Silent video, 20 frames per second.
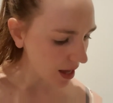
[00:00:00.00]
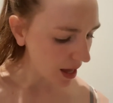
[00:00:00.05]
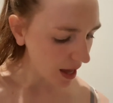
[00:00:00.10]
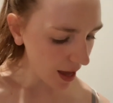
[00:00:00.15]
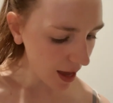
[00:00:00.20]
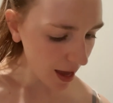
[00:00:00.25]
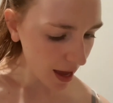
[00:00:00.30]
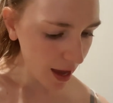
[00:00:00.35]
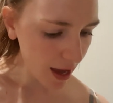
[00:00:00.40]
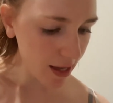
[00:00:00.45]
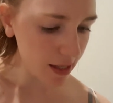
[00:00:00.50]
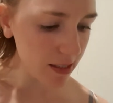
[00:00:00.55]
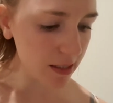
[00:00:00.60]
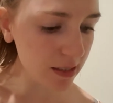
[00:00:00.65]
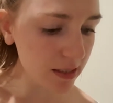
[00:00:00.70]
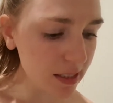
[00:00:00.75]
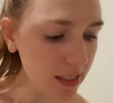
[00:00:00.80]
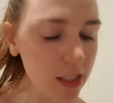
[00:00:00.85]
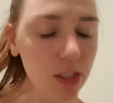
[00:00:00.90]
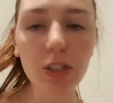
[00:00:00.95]

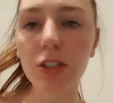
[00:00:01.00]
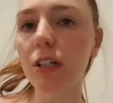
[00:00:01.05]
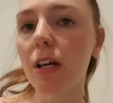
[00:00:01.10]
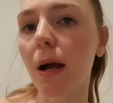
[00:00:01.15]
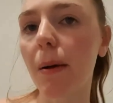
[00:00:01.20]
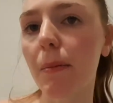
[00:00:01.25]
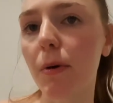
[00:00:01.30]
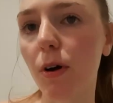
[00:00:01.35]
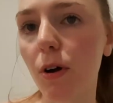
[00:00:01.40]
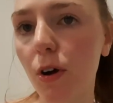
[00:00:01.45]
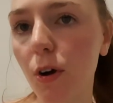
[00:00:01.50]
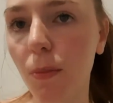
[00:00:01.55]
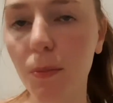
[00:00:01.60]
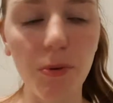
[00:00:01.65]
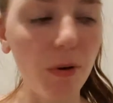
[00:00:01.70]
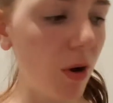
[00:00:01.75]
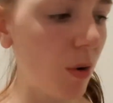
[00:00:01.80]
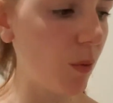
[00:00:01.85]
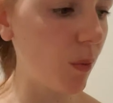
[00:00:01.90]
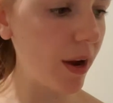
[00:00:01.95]
And he's going to come home,
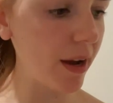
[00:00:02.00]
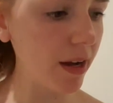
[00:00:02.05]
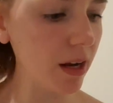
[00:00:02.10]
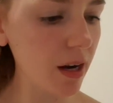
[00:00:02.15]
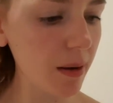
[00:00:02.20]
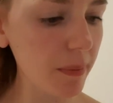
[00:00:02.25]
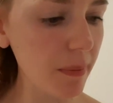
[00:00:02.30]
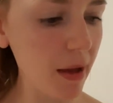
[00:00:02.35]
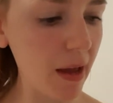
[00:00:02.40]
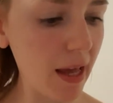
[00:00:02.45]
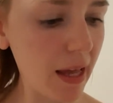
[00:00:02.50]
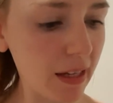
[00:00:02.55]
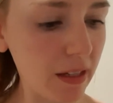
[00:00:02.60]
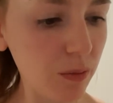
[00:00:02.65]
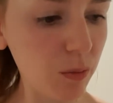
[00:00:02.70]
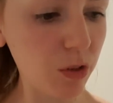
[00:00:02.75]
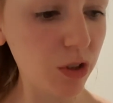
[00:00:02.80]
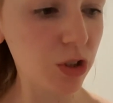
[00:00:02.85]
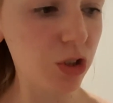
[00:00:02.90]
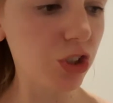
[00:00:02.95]
probably wake up and want to